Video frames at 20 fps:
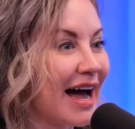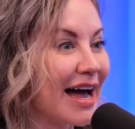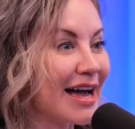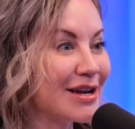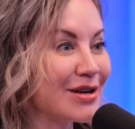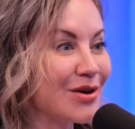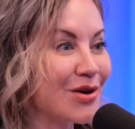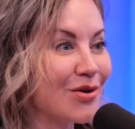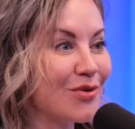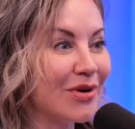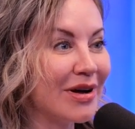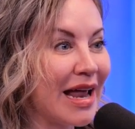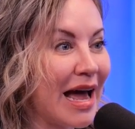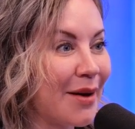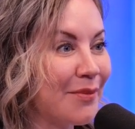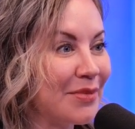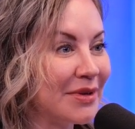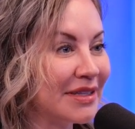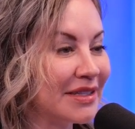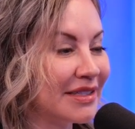I know what
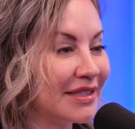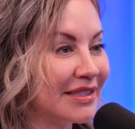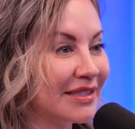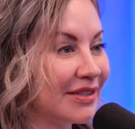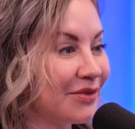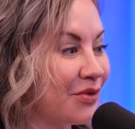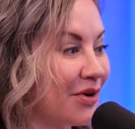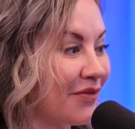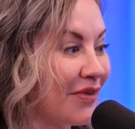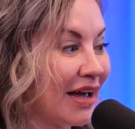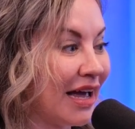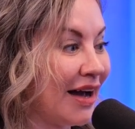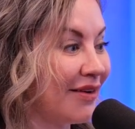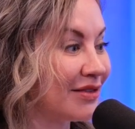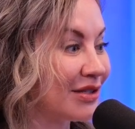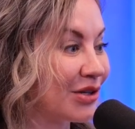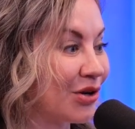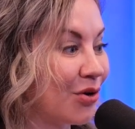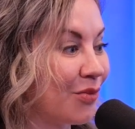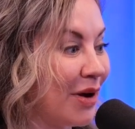happens if I have
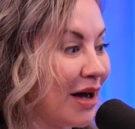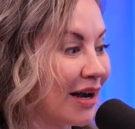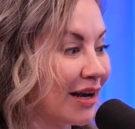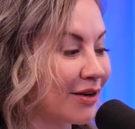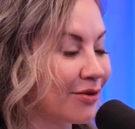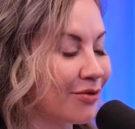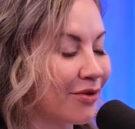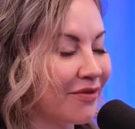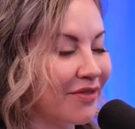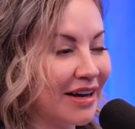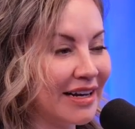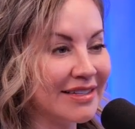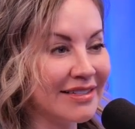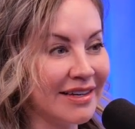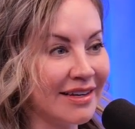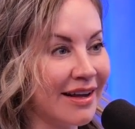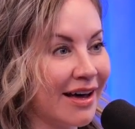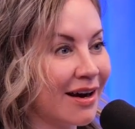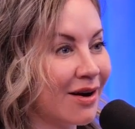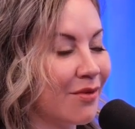to go back and revise it,
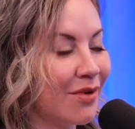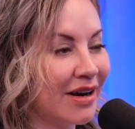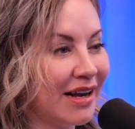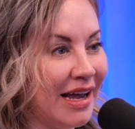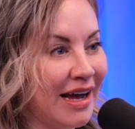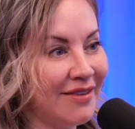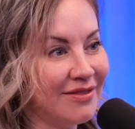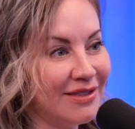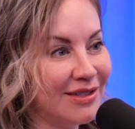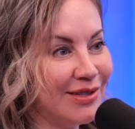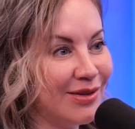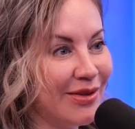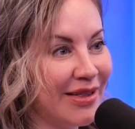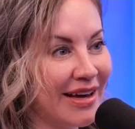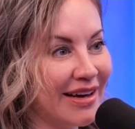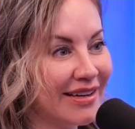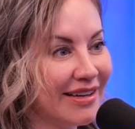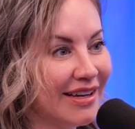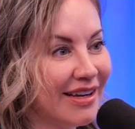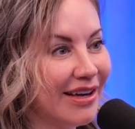and I don't want to have to do
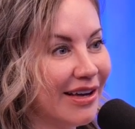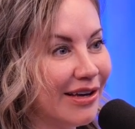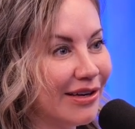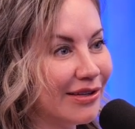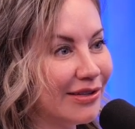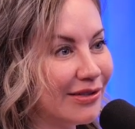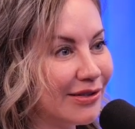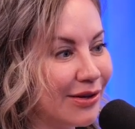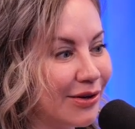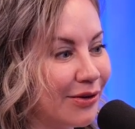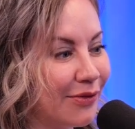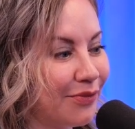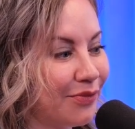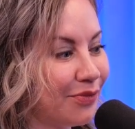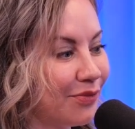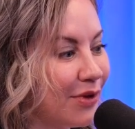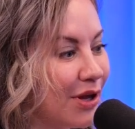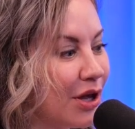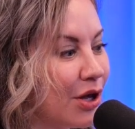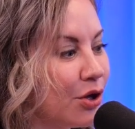that. So
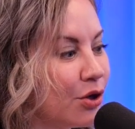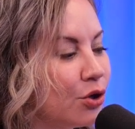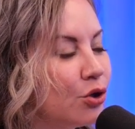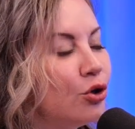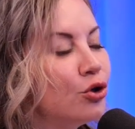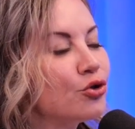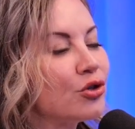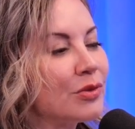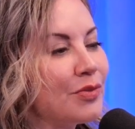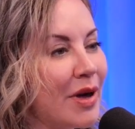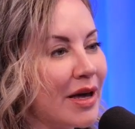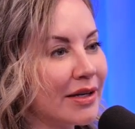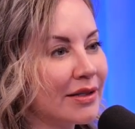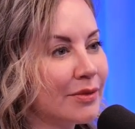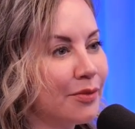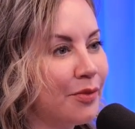huge respects.